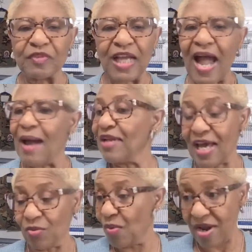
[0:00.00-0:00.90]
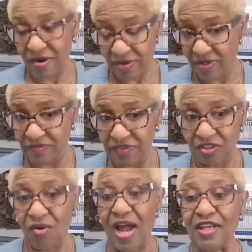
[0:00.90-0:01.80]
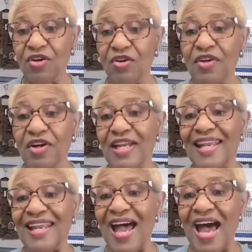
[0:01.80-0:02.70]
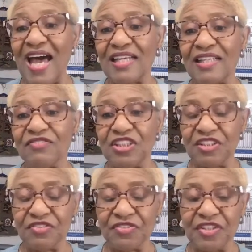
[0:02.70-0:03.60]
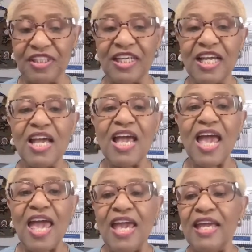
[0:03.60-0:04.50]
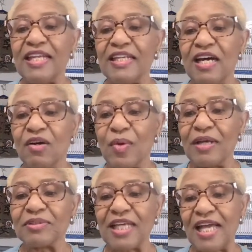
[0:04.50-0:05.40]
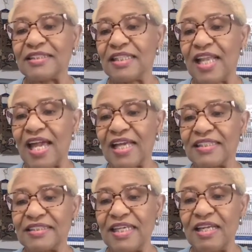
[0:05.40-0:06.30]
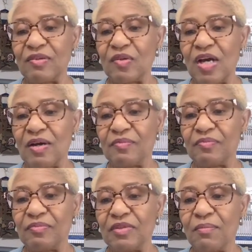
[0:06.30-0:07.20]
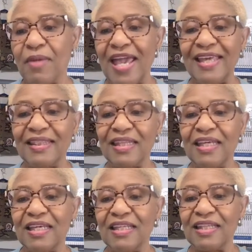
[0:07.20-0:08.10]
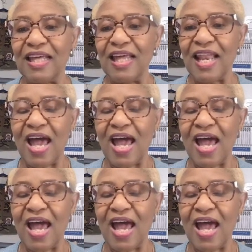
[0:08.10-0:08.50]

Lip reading: I'm not aware of. So I know there are a lot of different and websites, and like I said, the main thing that